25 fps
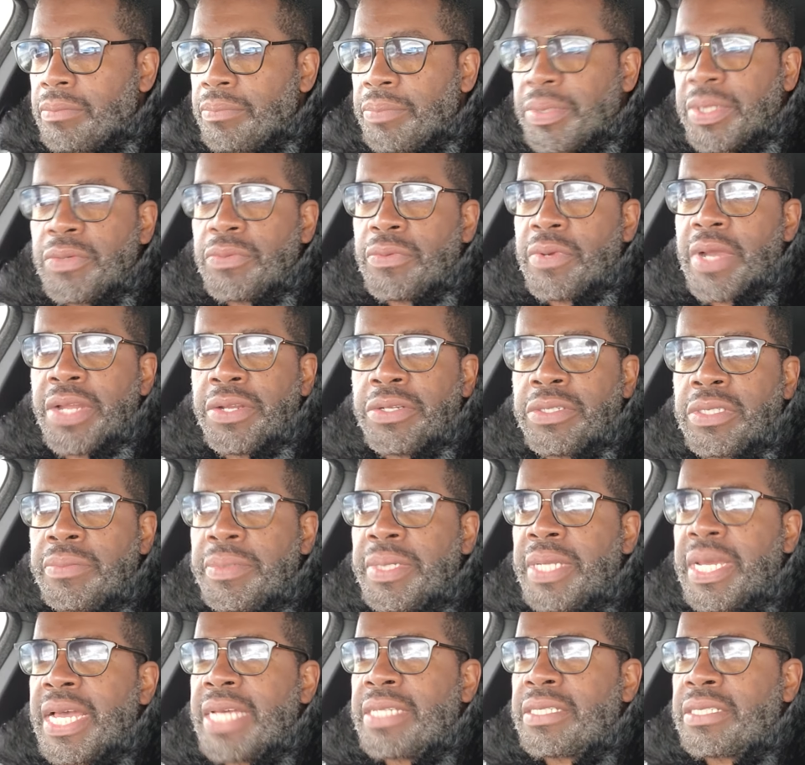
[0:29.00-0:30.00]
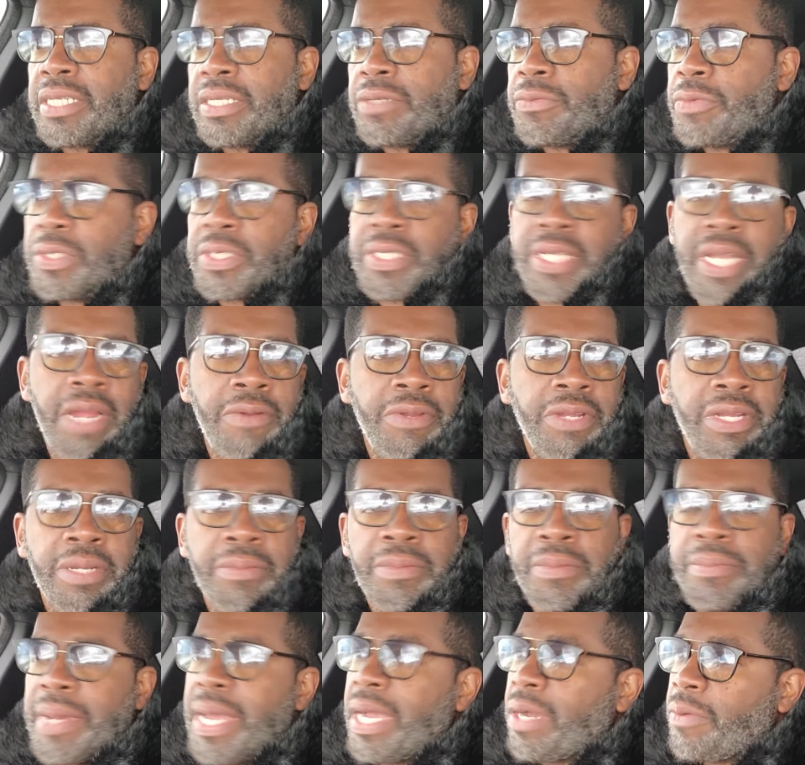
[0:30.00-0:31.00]
Beat writers have been asking, when's Kyrie
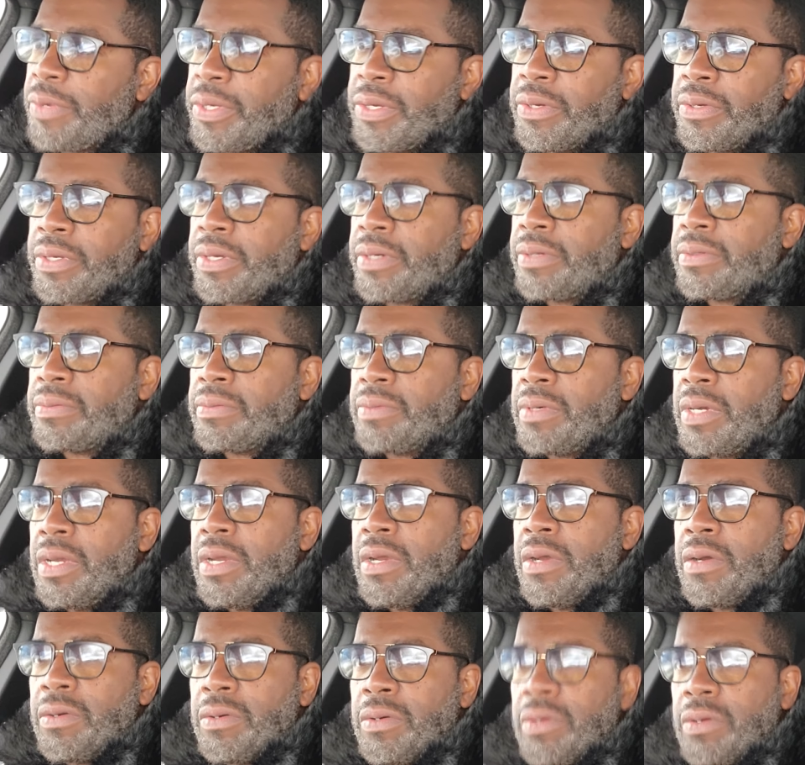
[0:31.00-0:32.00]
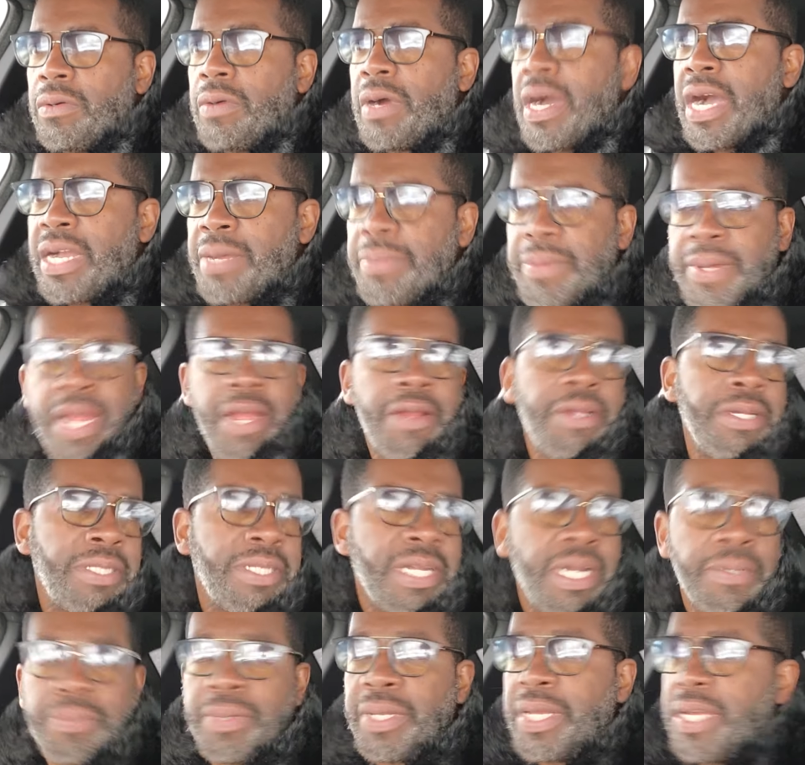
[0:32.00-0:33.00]
coming back? We don't know. How come Kyrie's
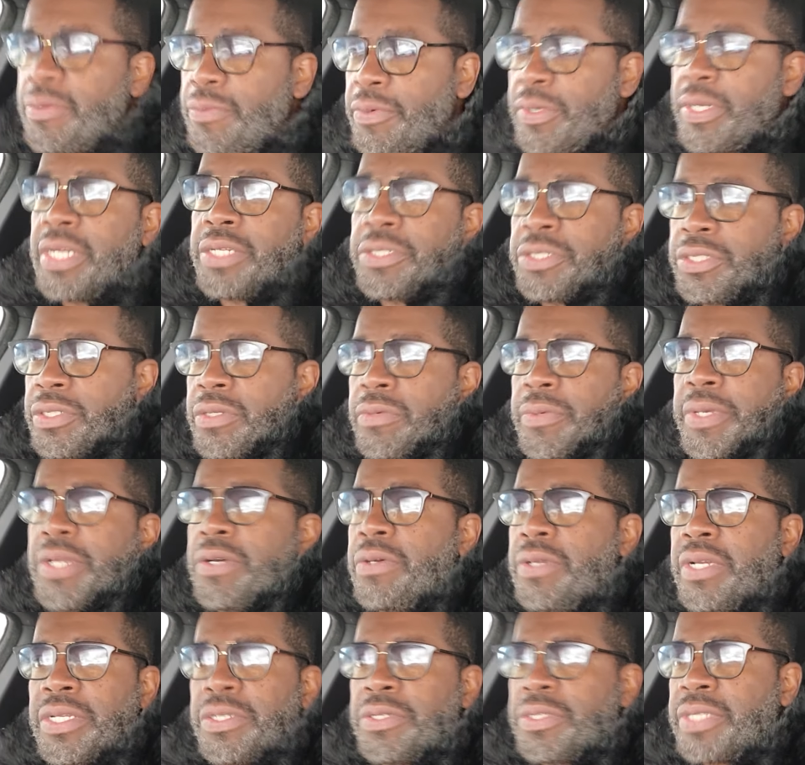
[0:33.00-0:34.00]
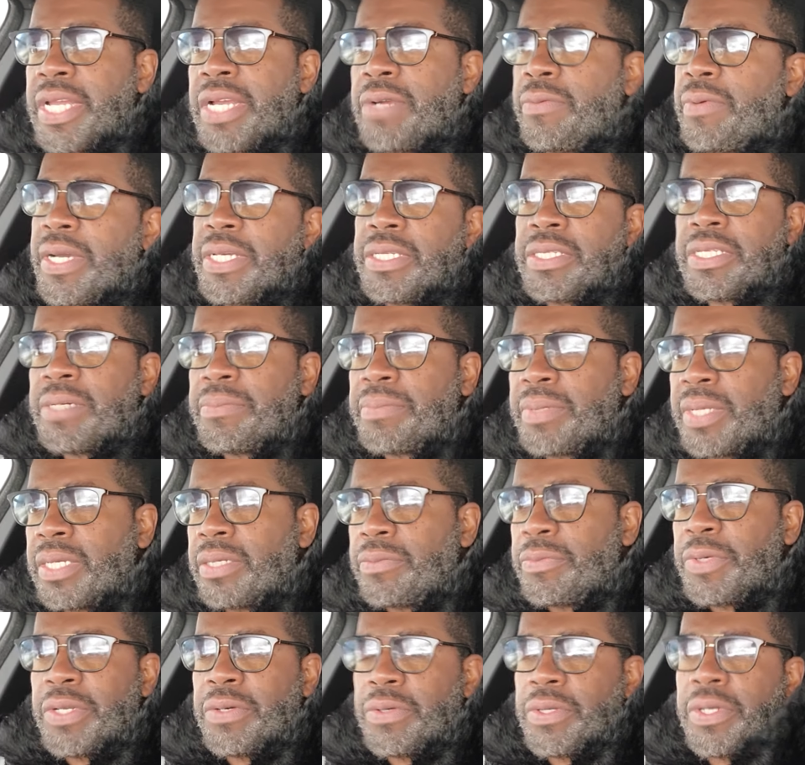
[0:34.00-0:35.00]
not playing? We're not sure. We don't understand why he's not
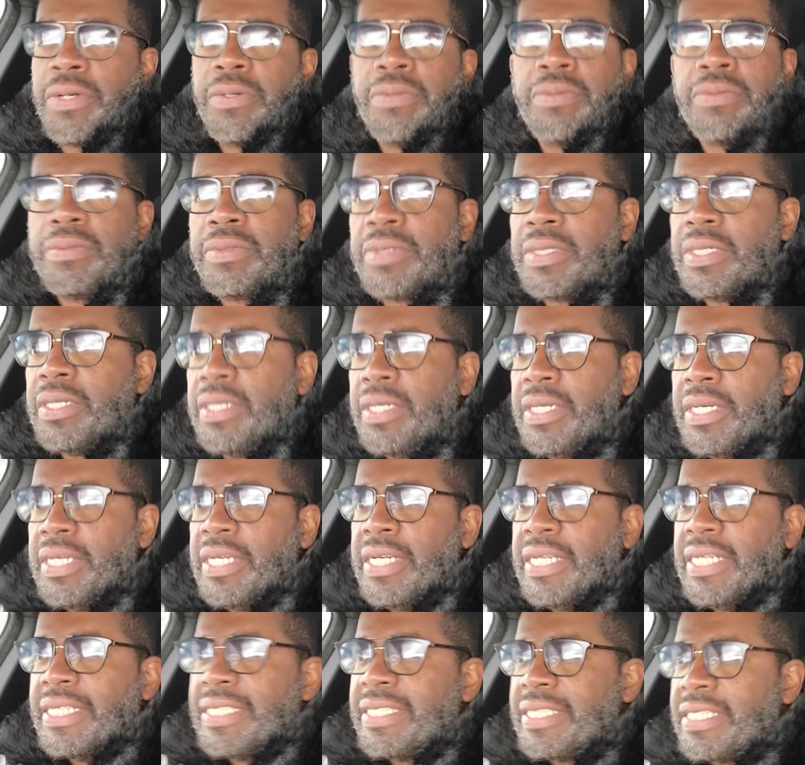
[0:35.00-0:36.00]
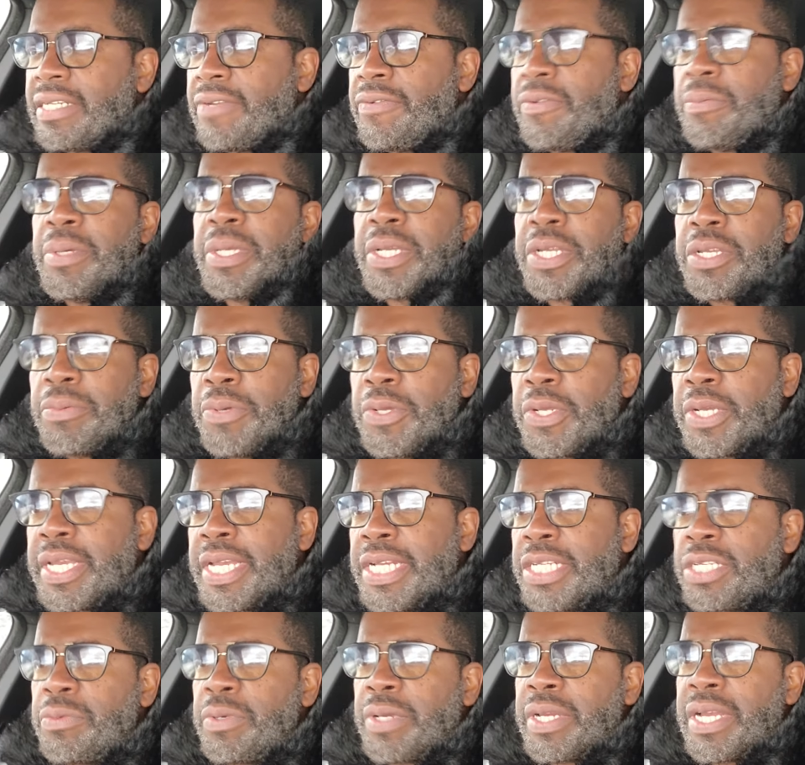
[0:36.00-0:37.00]
playing. We don't know. Have you been in
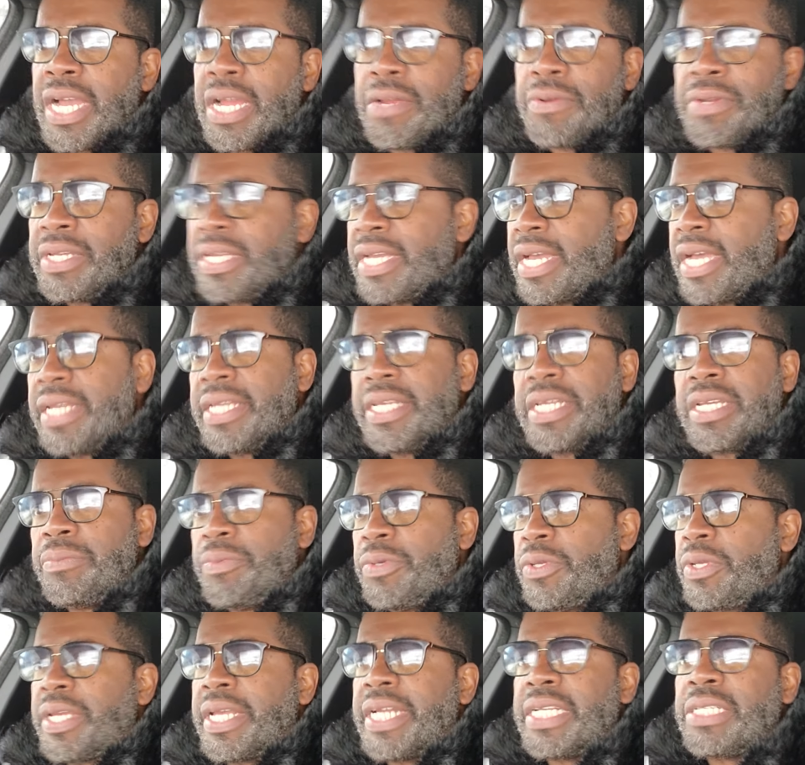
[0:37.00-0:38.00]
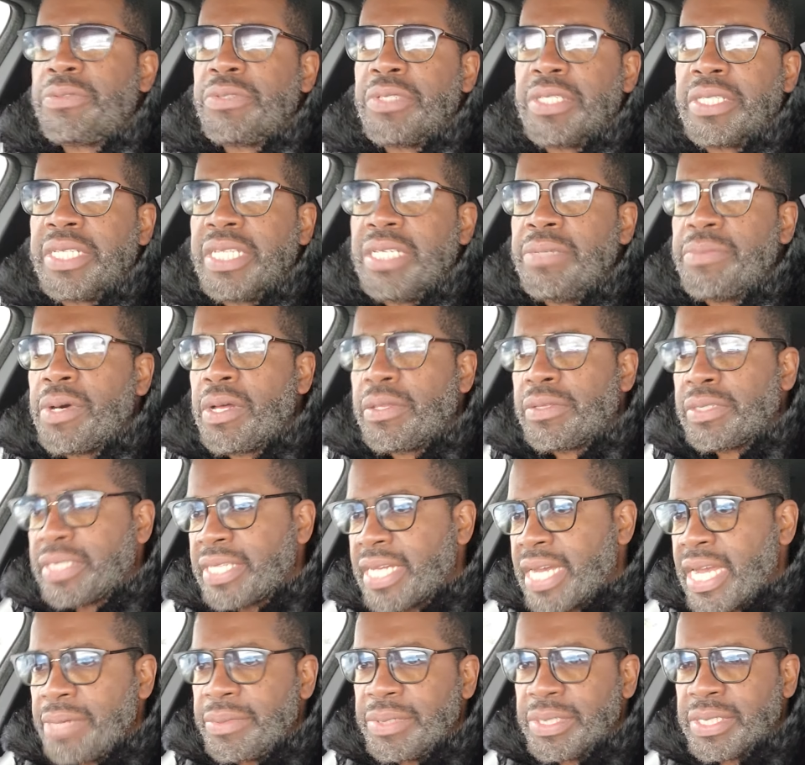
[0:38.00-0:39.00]
communication with Kyrie? Yeah, he communicates with the team all the
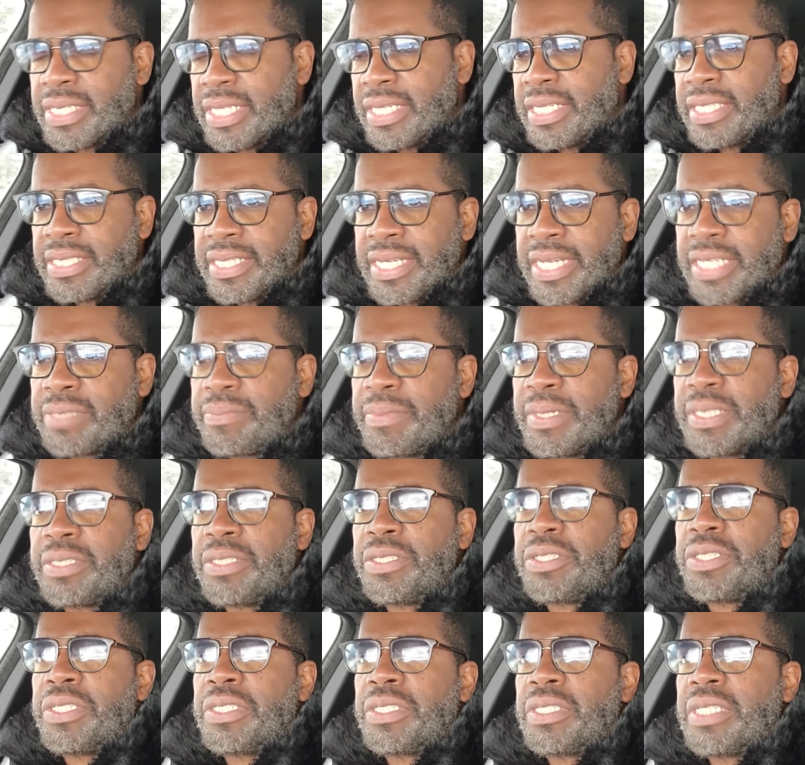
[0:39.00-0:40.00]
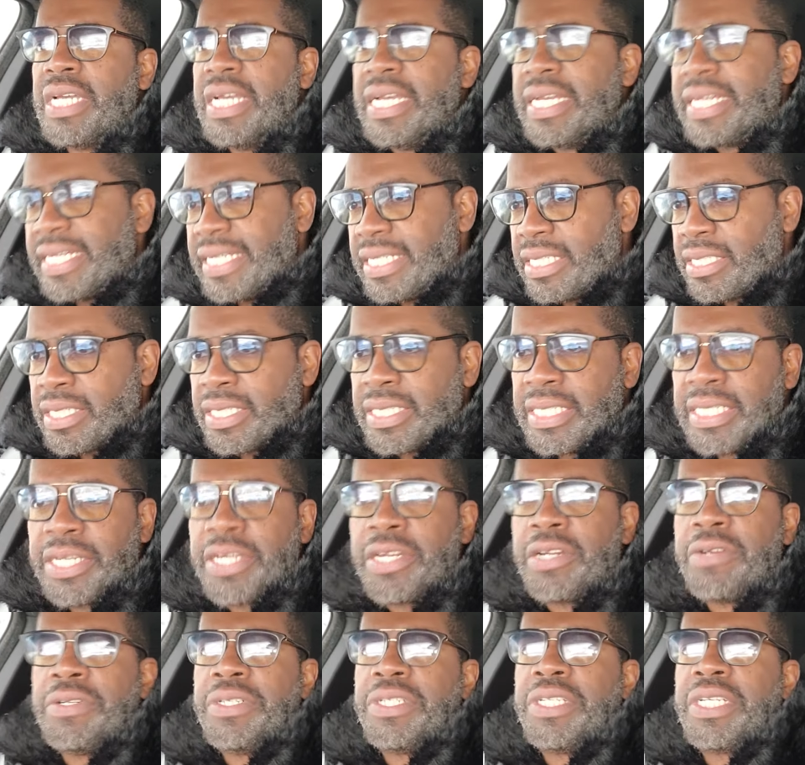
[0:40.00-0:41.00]
time. He's sending text messages. He's
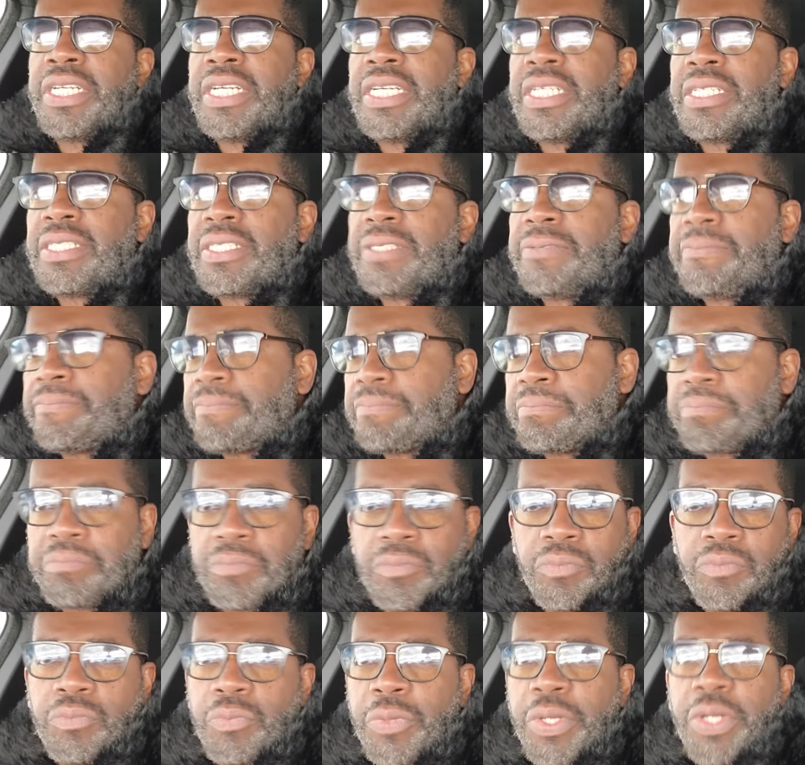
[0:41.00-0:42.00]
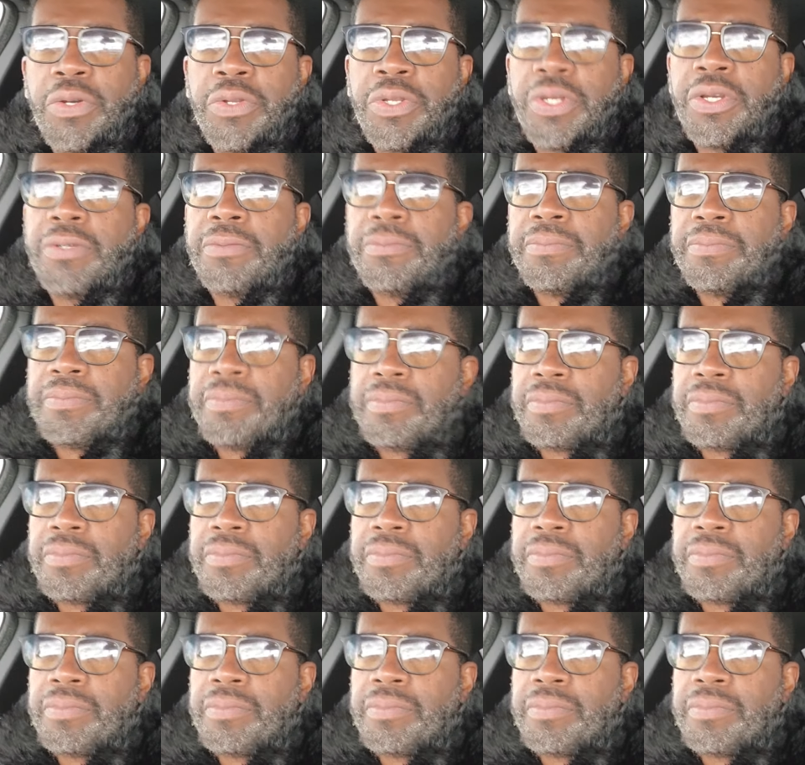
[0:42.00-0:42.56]
encouraging us. We don't know.